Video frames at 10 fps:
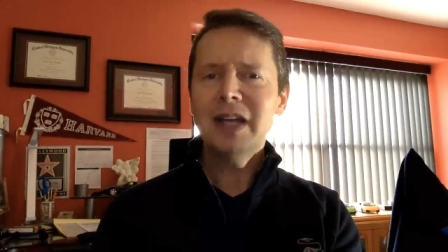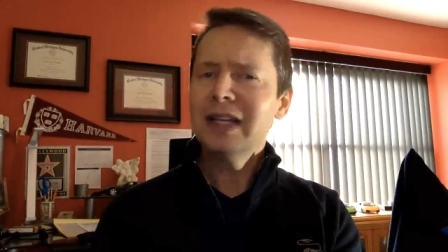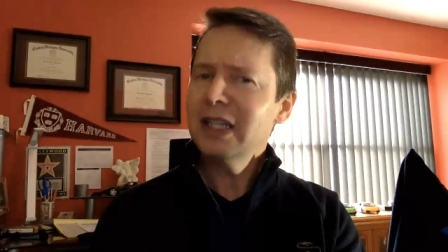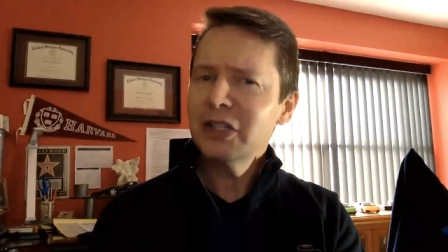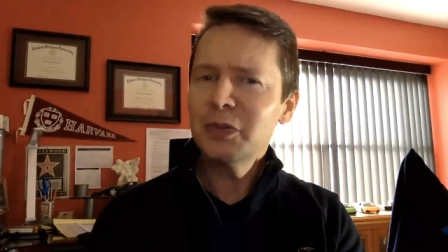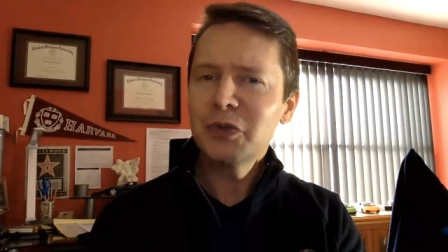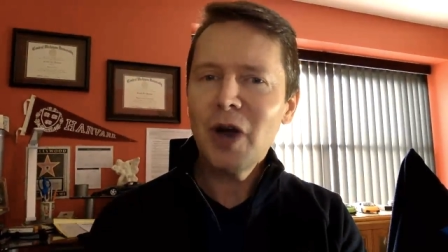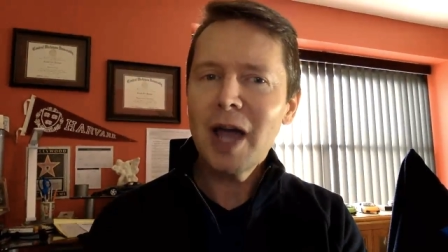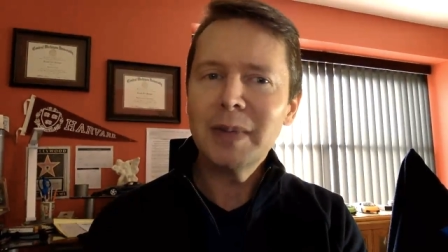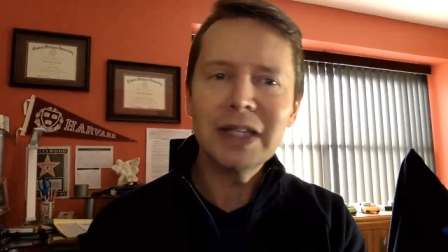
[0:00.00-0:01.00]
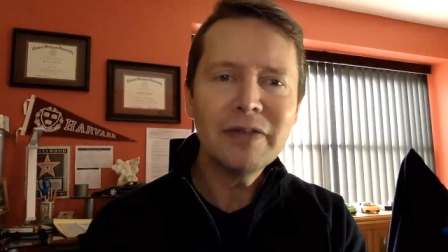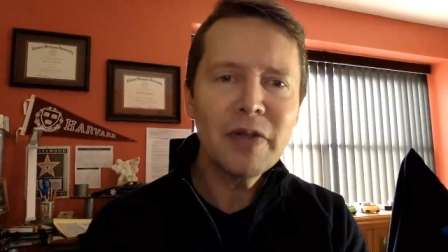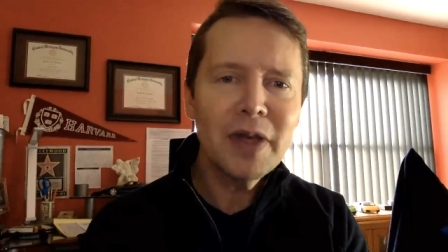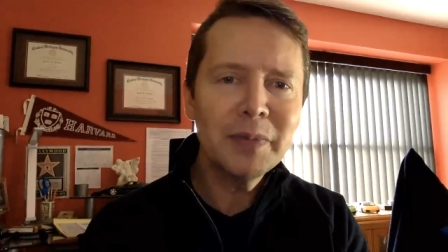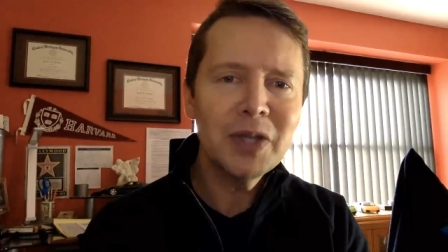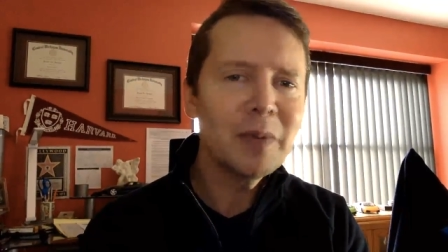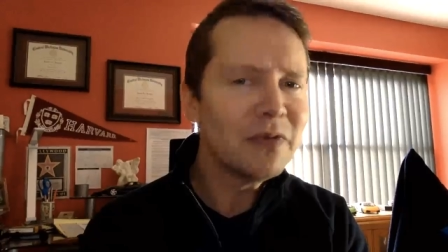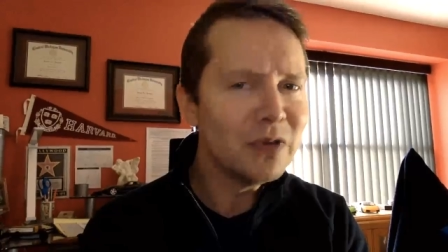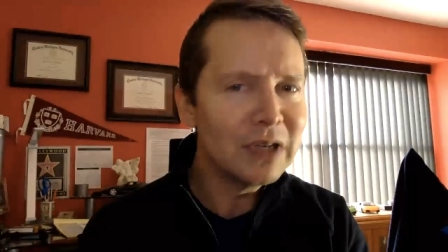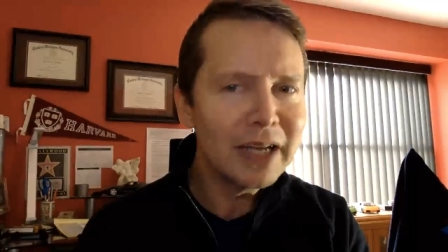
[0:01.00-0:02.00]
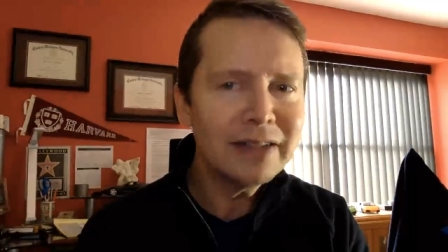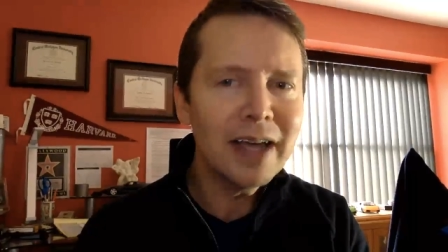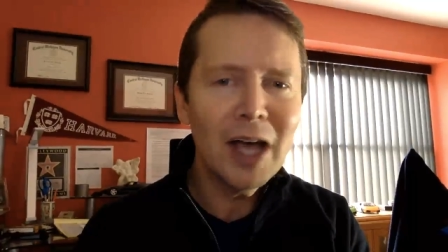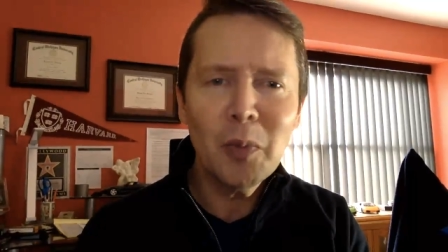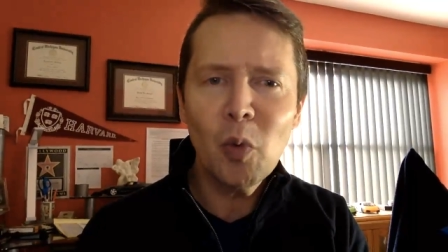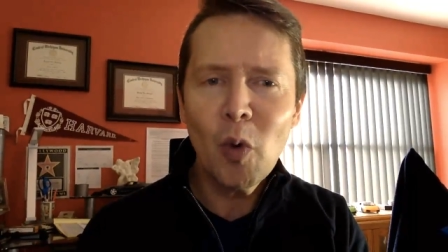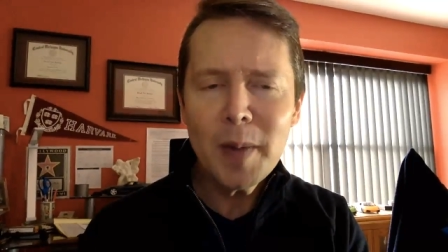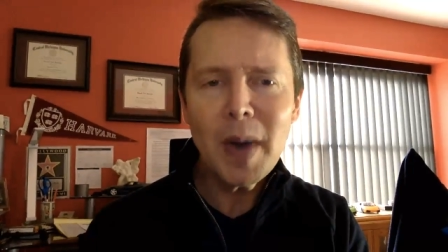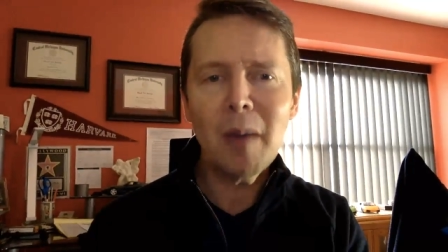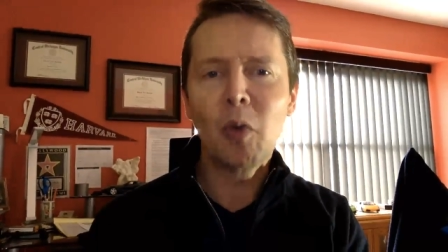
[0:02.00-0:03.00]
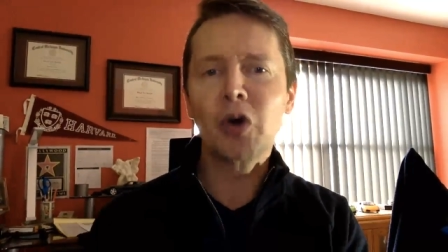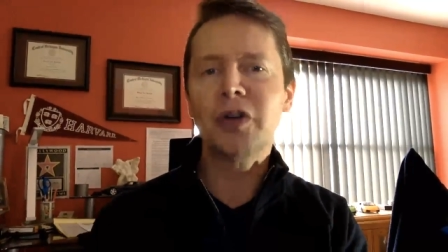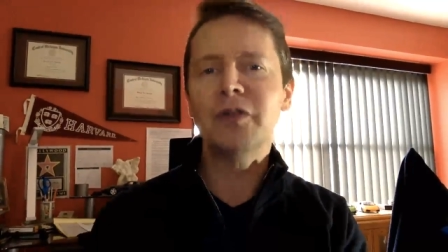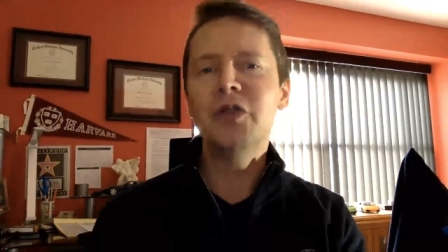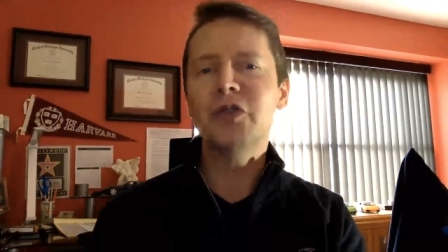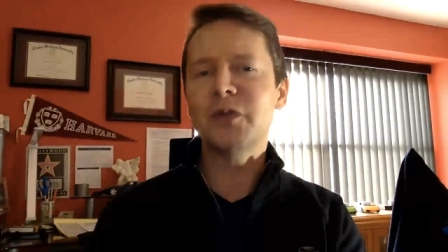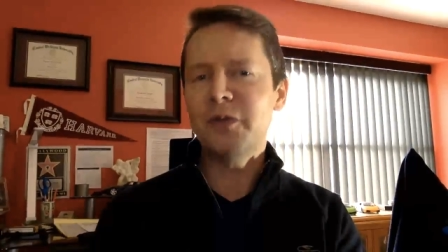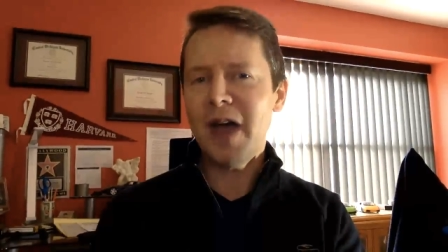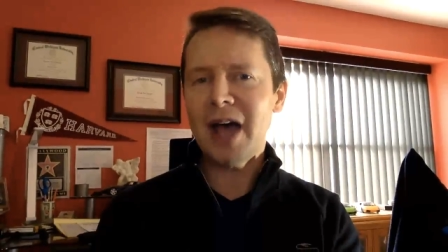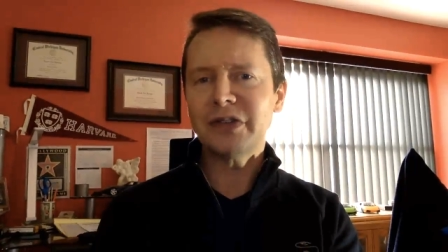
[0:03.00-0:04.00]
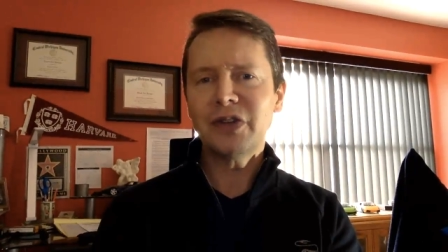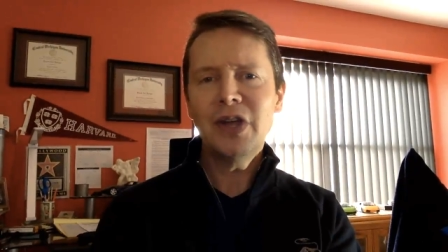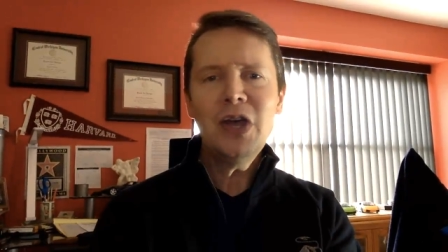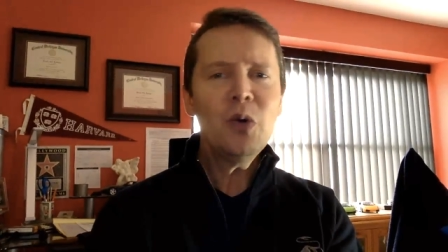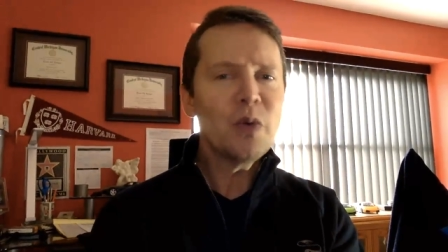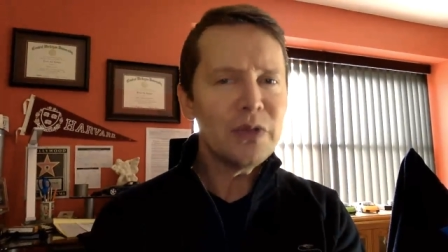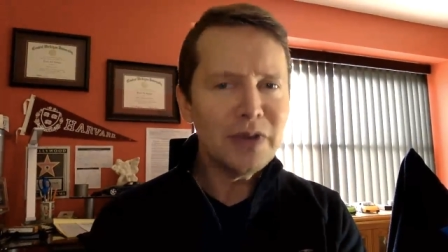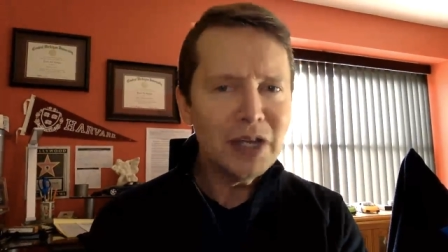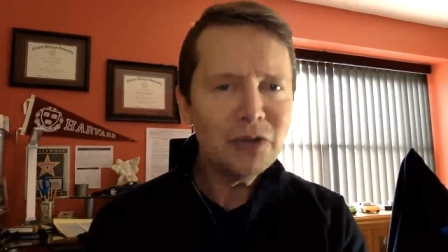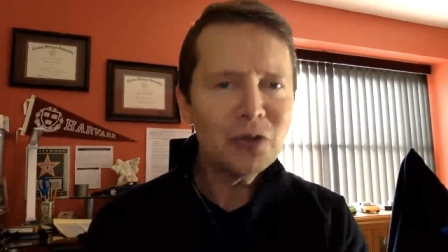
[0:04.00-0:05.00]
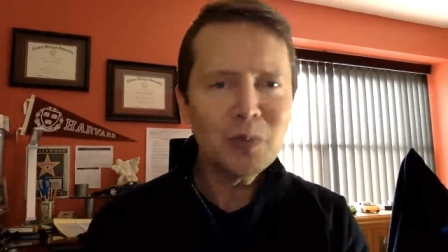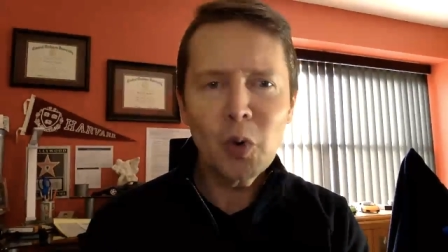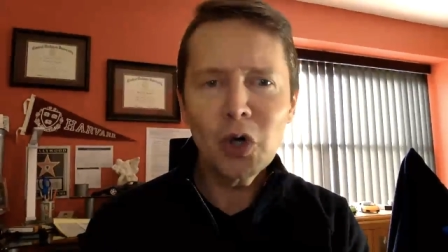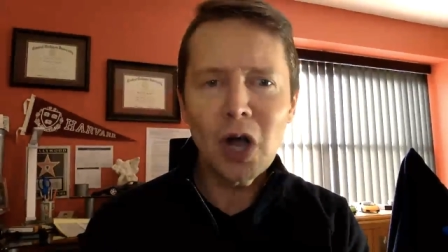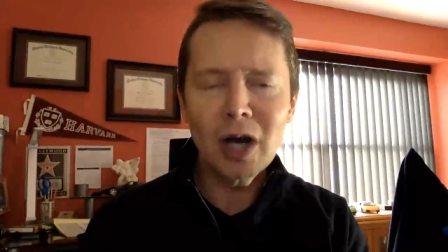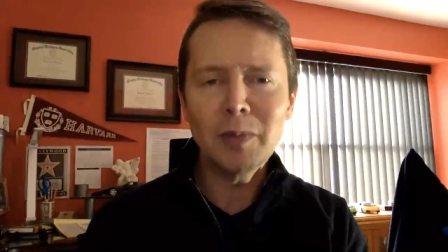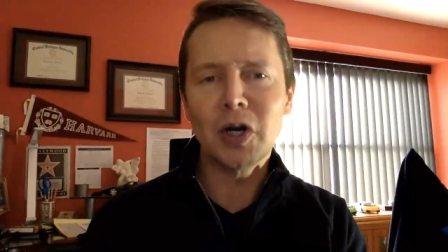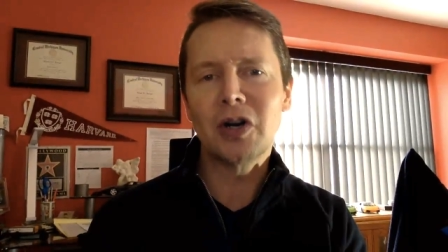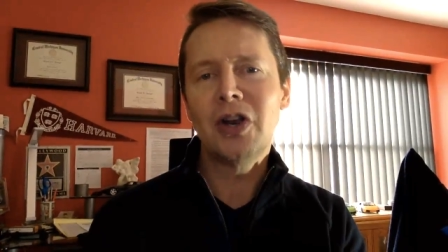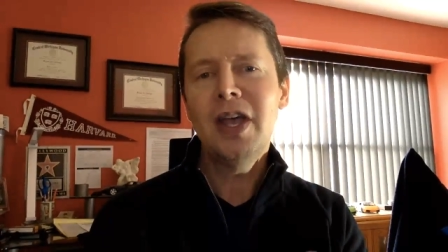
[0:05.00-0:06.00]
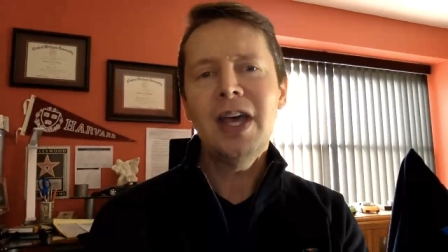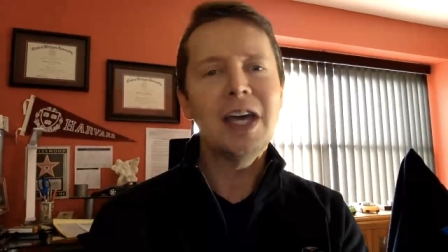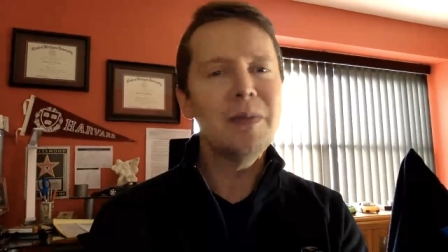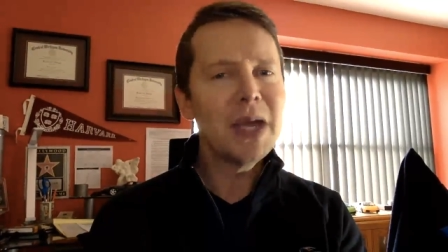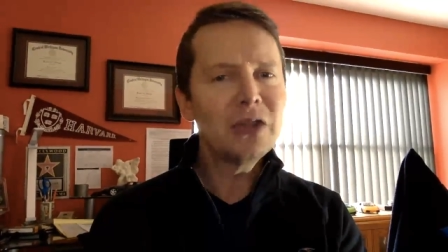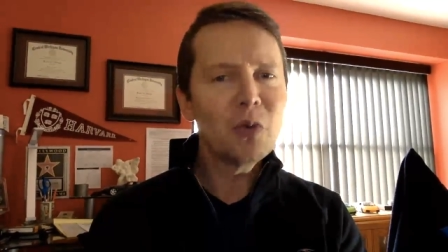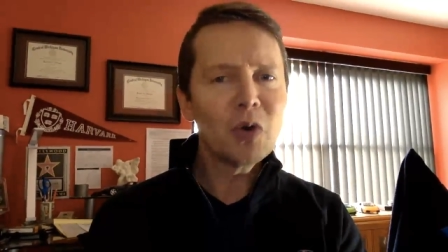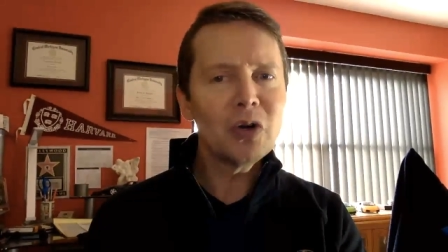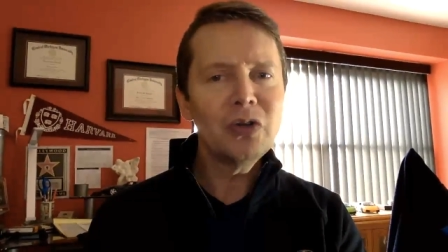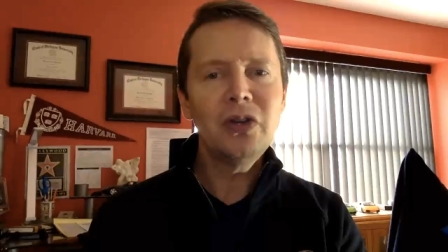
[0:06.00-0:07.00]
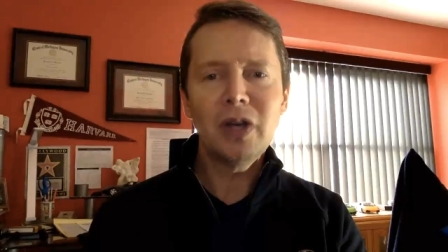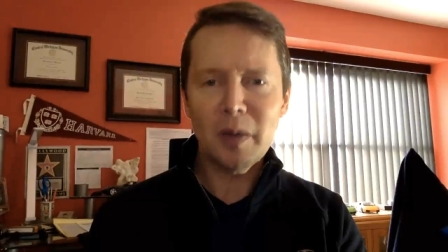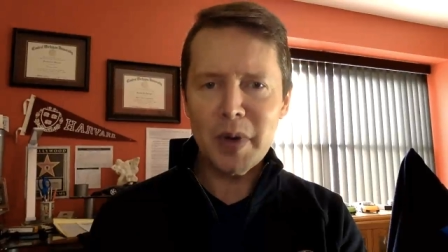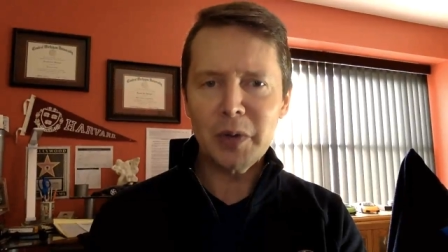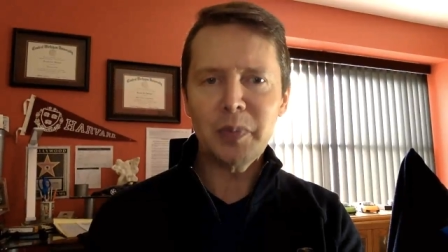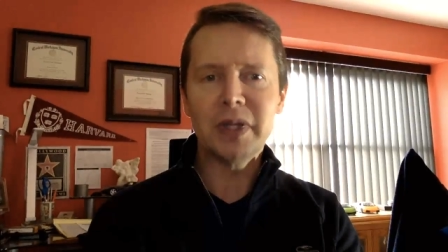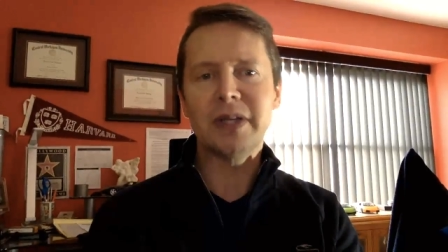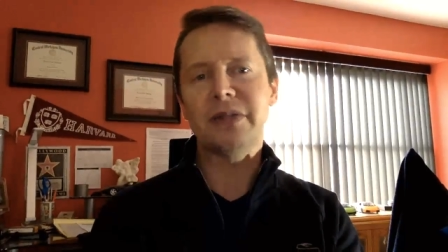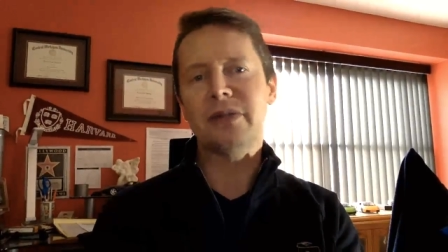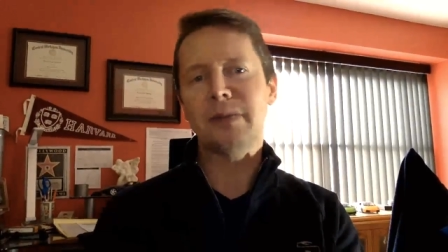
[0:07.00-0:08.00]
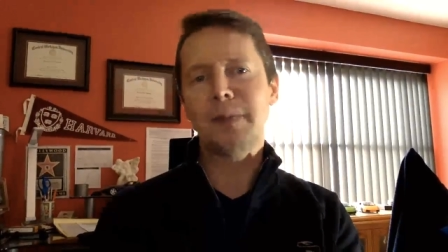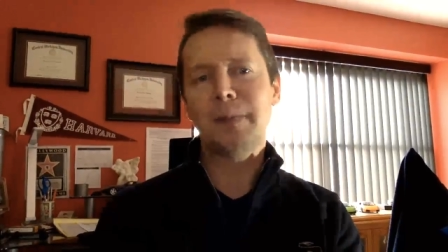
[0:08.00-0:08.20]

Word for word: Click subscribe and leave a thumbs up if you'd like to help wipe out moral confusion fast with nature's moral armor and make the world a better place.